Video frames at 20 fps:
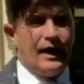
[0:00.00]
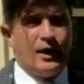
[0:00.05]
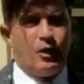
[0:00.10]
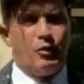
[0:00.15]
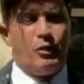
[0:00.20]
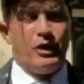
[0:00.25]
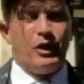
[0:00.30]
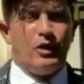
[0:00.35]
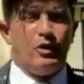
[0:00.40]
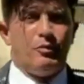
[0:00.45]

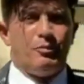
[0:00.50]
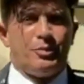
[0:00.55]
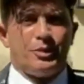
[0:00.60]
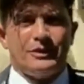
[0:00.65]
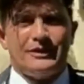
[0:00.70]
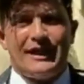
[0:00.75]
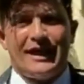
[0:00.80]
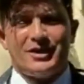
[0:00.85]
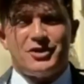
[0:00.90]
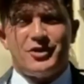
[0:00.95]
will
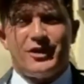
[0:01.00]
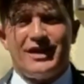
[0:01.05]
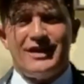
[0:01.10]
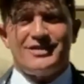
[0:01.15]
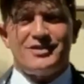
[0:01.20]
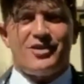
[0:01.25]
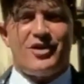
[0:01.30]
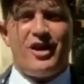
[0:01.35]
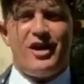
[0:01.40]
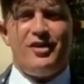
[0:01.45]
protect you
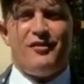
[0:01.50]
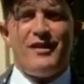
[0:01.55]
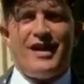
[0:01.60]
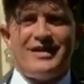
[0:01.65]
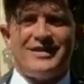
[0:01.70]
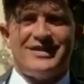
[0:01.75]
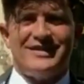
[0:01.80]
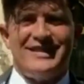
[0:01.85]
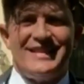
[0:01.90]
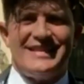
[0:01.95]
against
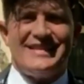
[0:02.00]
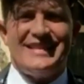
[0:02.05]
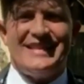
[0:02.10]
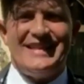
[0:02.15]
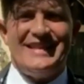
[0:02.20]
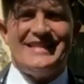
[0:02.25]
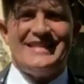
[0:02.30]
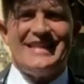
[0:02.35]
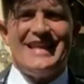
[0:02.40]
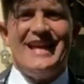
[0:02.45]
cardiovascular
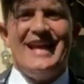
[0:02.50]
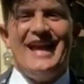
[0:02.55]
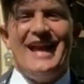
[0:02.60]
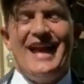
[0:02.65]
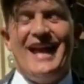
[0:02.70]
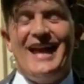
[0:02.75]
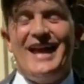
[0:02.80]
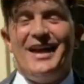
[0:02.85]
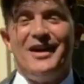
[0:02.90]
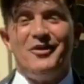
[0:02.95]
disease,
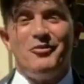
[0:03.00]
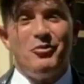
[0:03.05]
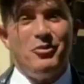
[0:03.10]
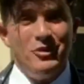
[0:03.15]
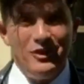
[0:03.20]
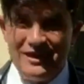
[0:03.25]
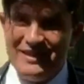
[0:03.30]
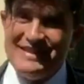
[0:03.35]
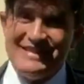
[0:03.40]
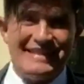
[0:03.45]
and
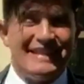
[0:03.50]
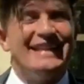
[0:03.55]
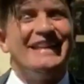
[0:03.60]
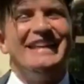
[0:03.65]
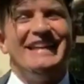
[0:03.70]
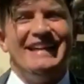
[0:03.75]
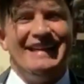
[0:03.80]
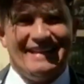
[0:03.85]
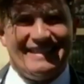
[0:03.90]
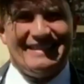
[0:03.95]
once
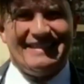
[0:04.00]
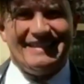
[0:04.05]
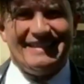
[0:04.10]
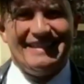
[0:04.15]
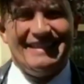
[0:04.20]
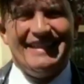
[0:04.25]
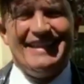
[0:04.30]
again,